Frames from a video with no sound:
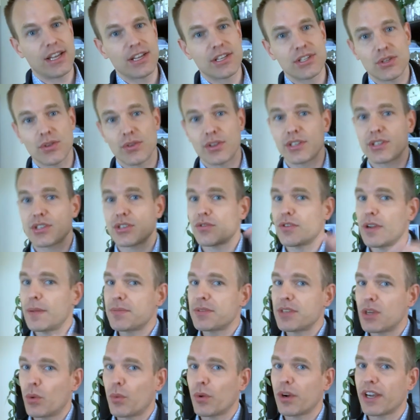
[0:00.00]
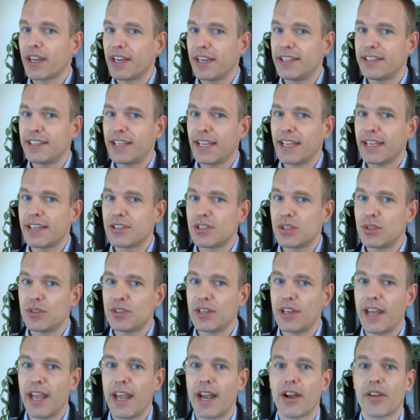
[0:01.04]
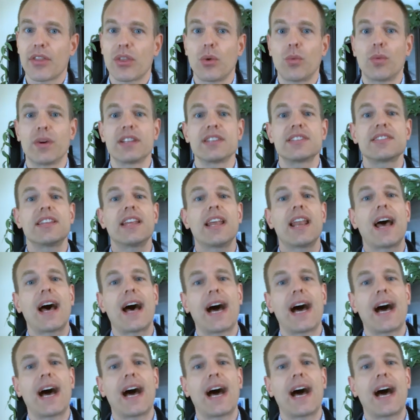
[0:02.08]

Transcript: So the scripts that we're gonna dig into today are the ones that